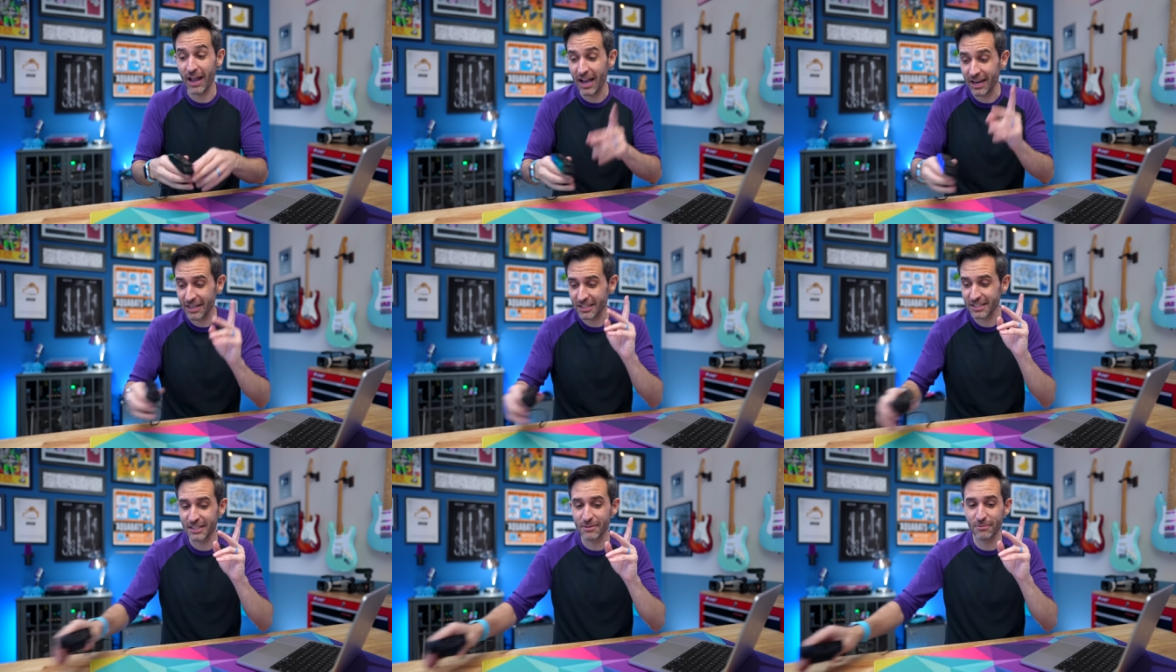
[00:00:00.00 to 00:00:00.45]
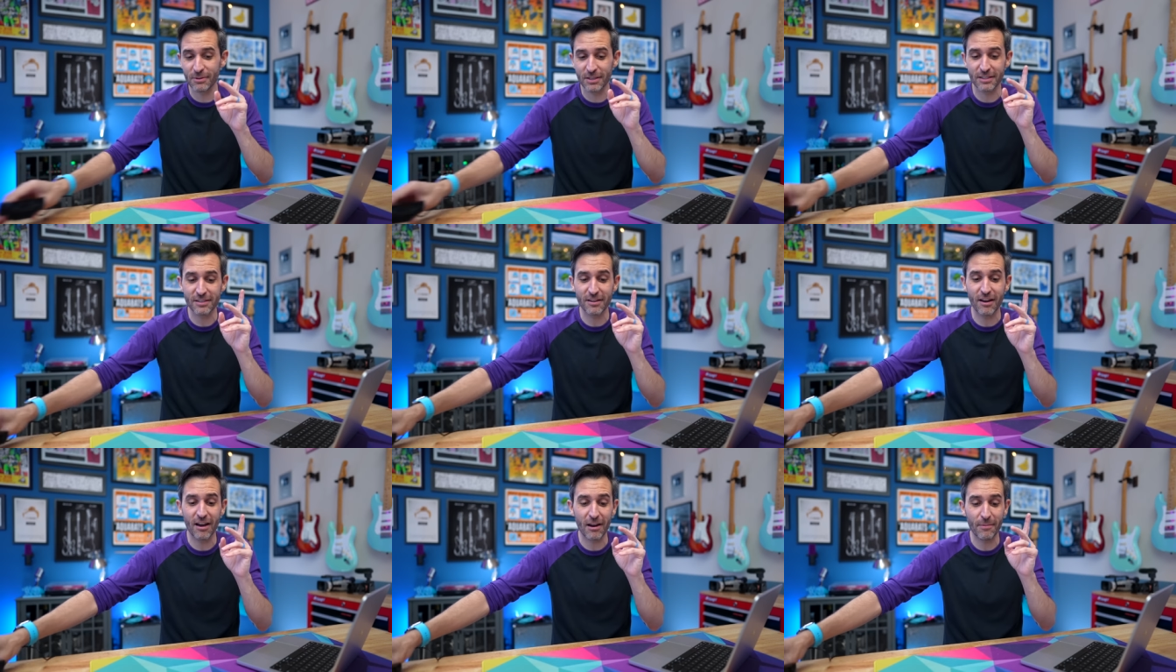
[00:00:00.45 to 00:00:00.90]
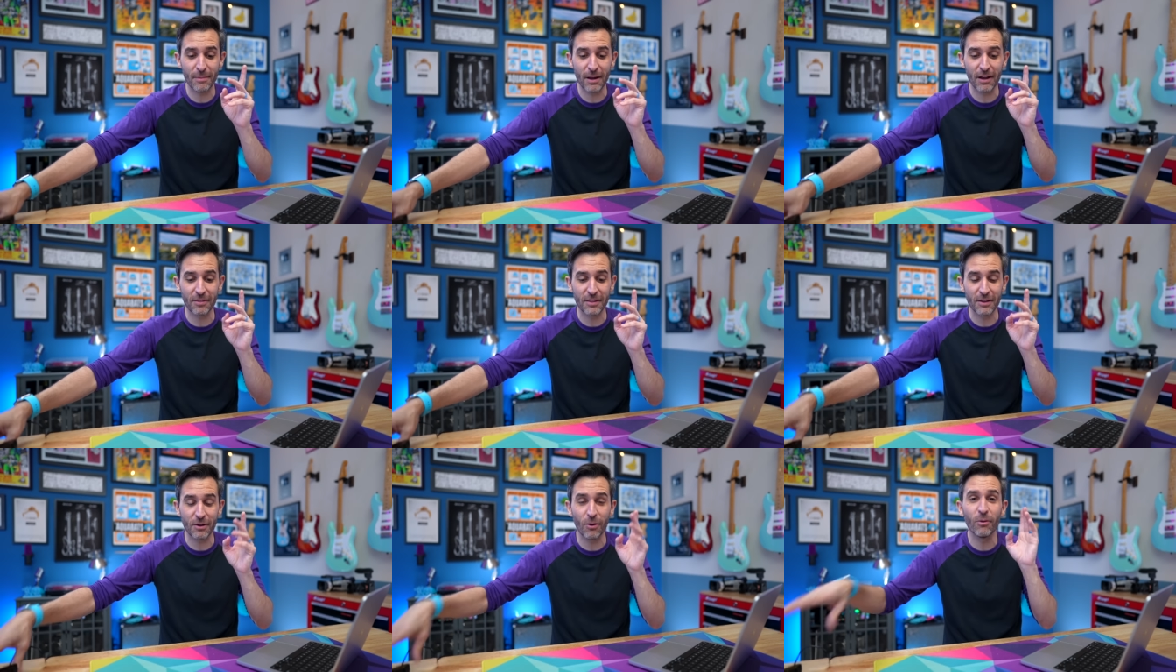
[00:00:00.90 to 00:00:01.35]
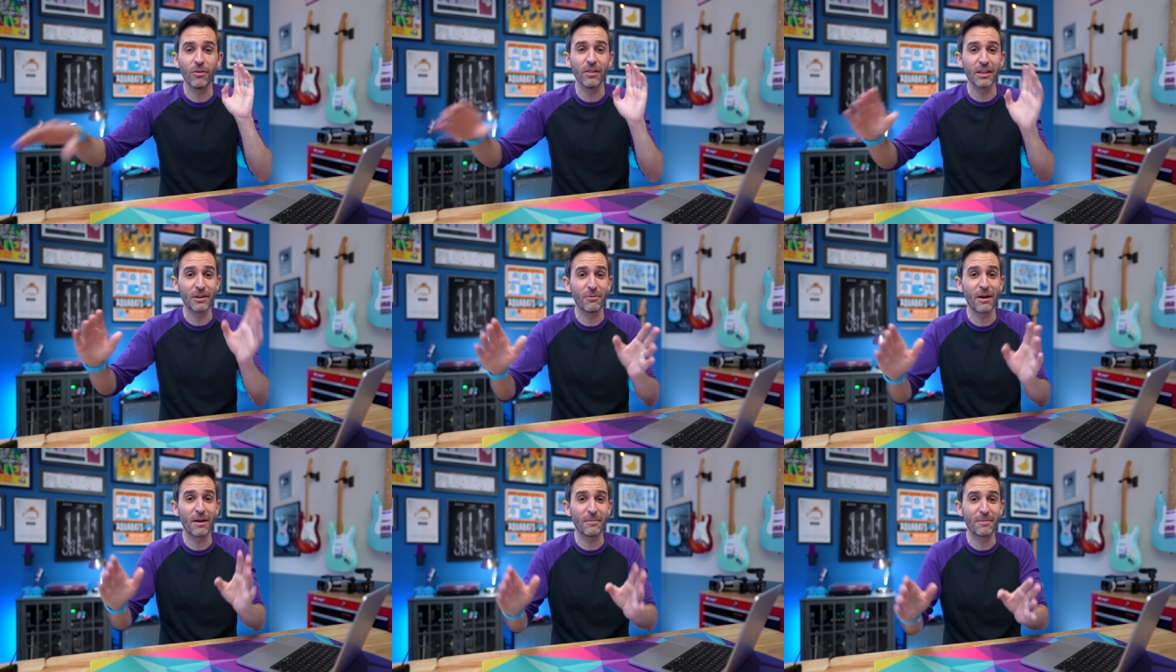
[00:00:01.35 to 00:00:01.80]
actually want to talk about the
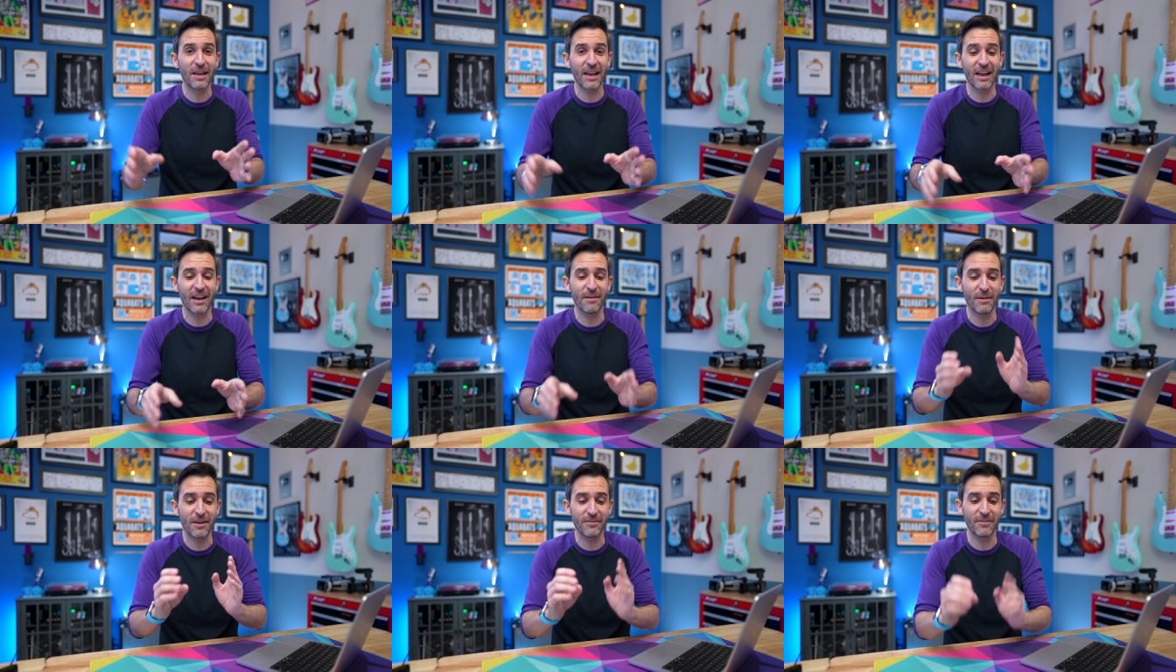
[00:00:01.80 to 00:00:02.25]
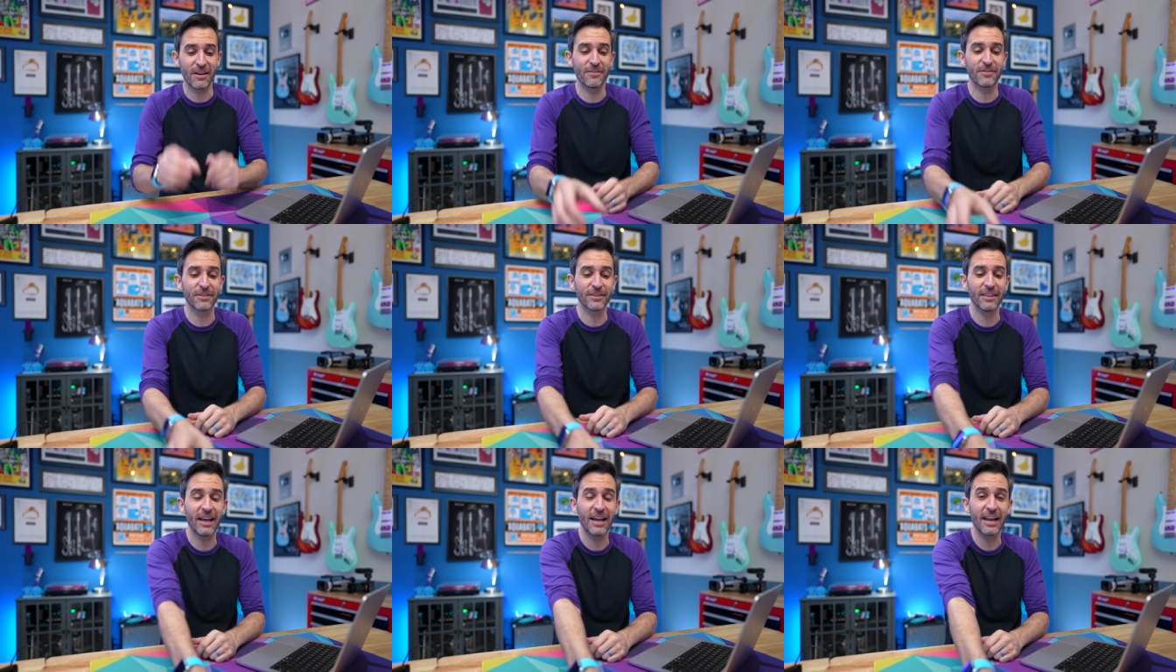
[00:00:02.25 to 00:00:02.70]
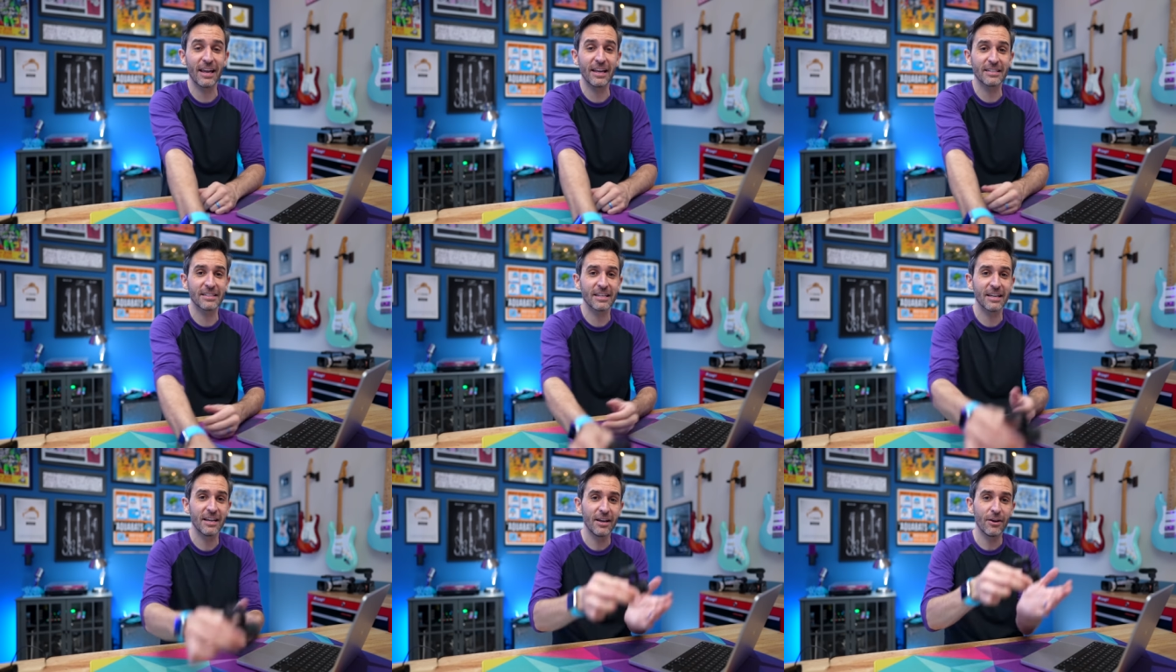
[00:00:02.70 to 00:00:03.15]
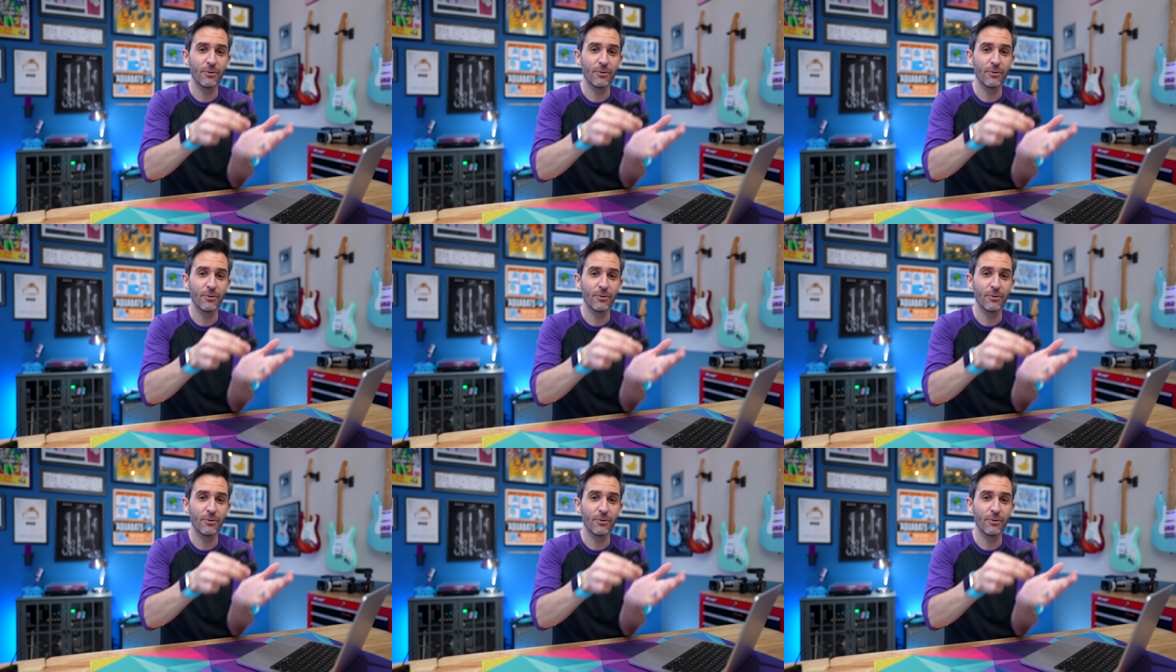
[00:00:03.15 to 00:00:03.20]
only webcam I've ever liked,